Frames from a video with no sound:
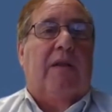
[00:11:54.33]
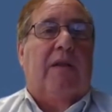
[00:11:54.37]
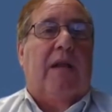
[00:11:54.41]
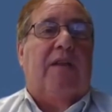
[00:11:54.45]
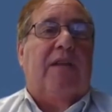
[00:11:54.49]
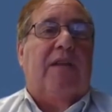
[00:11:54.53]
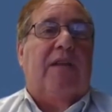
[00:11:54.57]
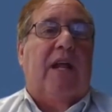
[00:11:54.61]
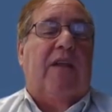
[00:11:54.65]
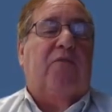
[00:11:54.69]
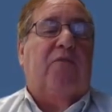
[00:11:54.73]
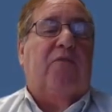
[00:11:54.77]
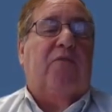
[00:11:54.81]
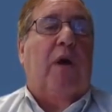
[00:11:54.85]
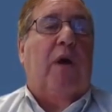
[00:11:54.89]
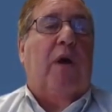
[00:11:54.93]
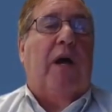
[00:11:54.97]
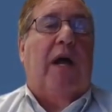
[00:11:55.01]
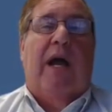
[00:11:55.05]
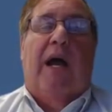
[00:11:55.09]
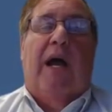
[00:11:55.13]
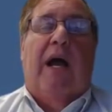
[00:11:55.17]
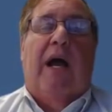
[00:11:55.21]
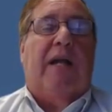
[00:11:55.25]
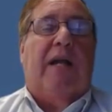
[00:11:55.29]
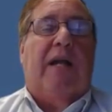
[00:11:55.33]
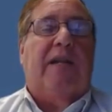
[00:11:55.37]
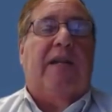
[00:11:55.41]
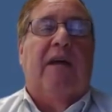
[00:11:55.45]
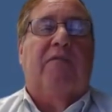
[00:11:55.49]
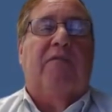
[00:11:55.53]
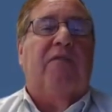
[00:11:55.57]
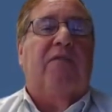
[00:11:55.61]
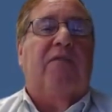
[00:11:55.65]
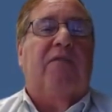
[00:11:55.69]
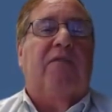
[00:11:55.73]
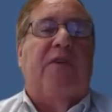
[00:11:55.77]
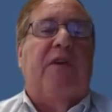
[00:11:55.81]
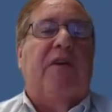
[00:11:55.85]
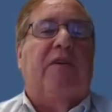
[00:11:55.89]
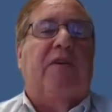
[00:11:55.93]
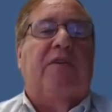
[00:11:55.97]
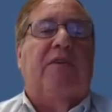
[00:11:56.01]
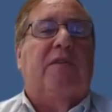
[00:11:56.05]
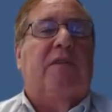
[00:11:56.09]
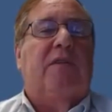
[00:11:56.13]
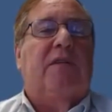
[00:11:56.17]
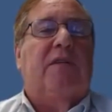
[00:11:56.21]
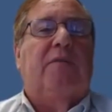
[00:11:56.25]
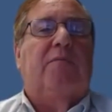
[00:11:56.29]
that's why I never
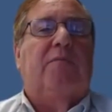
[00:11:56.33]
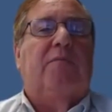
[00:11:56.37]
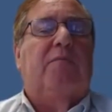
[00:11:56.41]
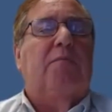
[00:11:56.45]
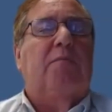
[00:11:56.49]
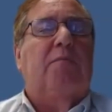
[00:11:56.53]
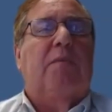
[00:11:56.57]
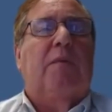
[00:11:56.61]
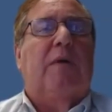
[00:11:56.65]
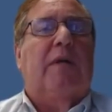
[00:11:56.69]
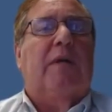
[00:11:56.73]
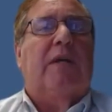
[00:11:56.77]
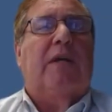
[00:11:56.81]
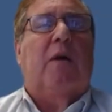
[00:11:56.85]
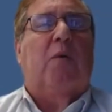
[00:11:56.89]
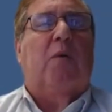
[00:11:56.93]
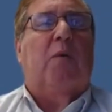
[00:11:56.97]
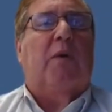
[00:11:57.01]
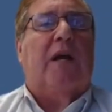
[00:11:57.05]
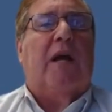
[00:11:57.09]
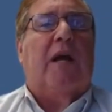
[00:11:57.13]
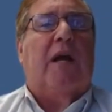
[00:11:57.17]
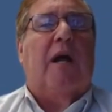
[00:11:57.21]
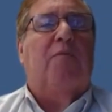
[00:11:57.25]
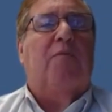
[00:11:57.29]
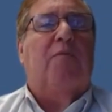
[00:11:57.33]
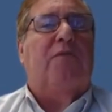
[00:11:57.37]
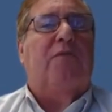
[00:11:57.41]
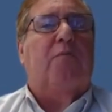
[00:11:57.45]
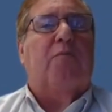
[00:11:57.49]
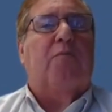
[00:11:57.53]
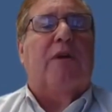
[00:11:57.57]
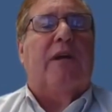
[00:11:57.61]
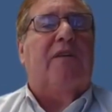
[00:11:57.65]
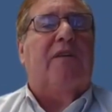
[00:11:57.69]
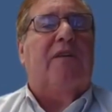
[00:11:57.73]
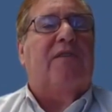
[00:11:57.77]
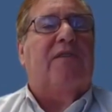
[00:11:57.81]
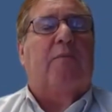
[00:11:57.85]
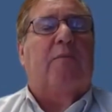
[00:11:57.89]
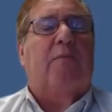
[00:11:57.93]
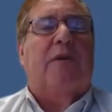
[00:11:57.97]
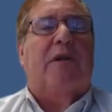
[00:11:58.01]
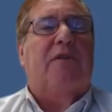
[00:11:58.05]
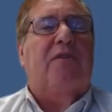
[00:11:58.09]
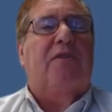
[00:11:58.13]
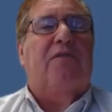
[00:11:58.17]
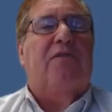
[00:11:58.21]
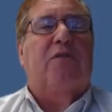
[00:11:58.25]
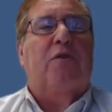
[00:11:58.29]
feel, you know, when it comes to bringing
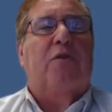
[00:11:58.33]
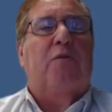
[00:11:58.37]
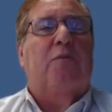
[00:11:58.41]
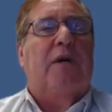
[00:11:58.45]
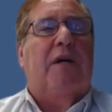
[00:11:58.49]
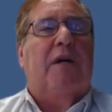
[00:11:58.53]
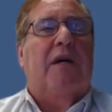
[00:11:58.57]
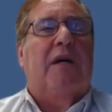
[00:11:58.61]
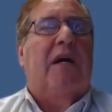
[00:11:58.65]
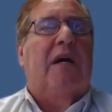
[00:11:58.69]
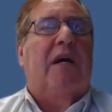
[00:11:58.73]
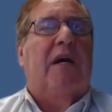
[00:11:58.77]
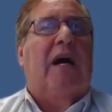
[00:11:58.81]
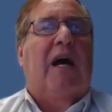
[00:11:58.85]
somebody to Zuma,